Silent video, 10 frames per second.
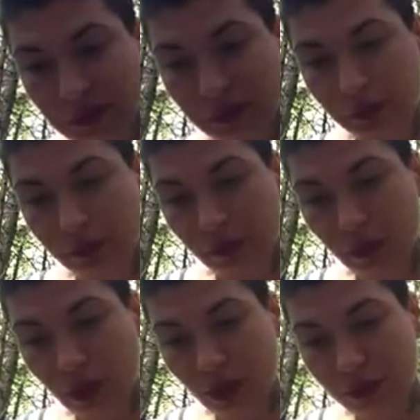
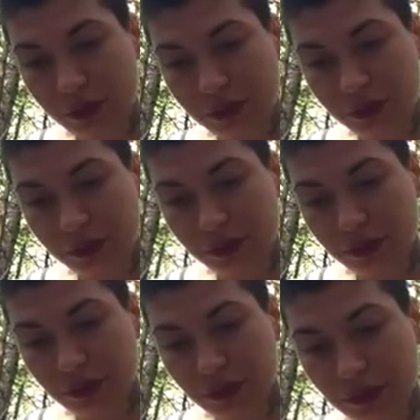
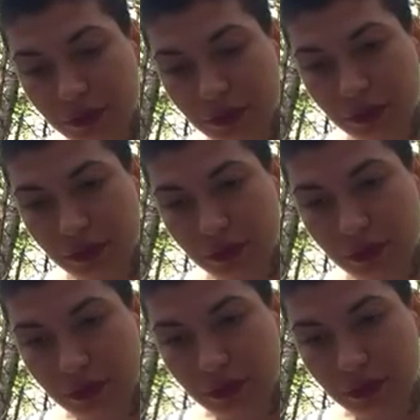
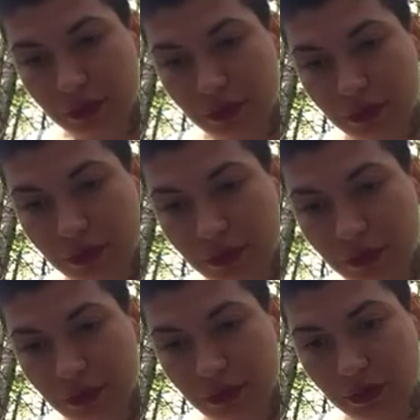
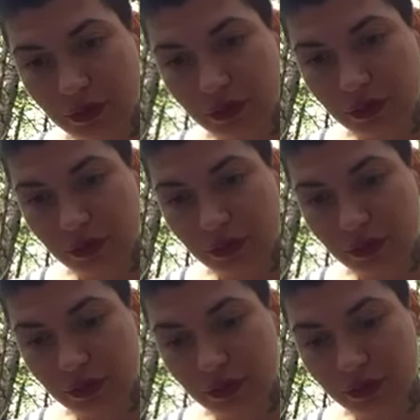
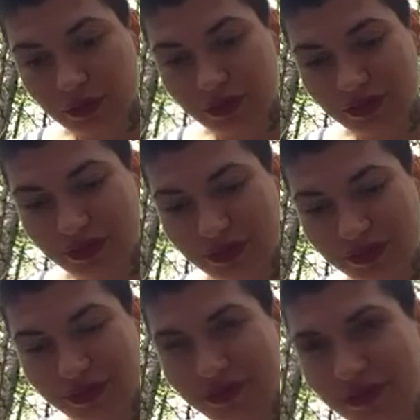
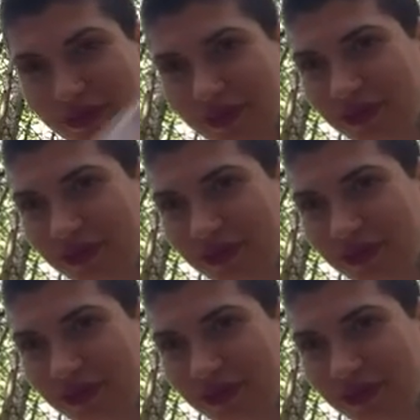(no one is talking)